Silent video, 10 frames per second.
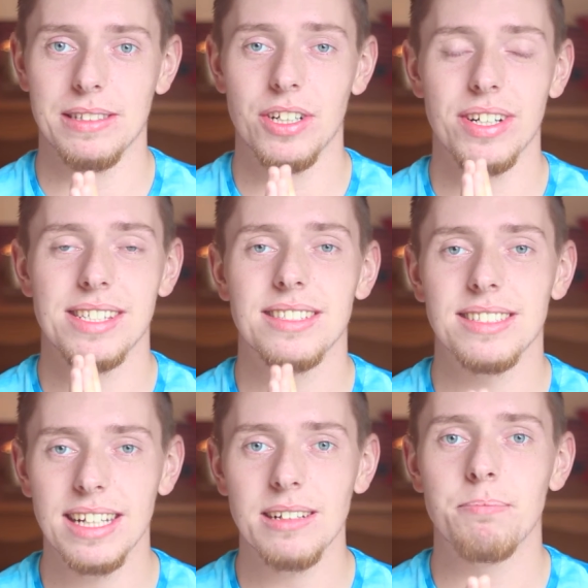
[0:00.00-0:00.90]
there is
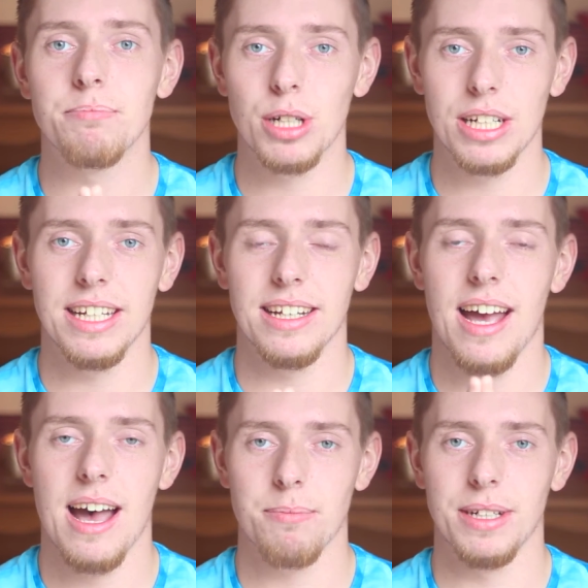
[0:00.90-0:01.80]
still bullying
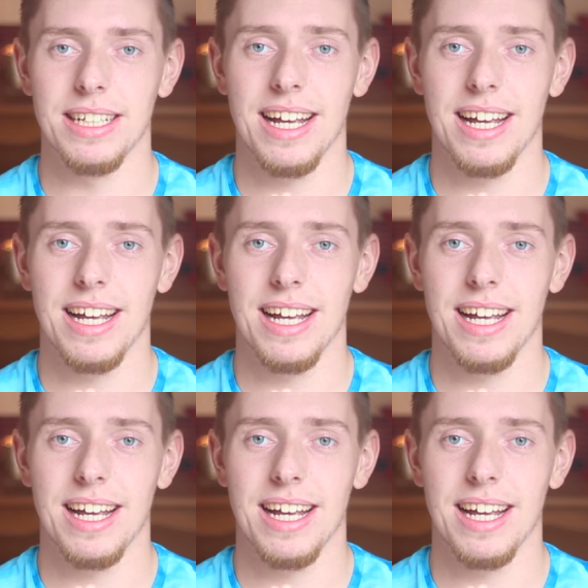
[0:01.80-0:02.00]
happening,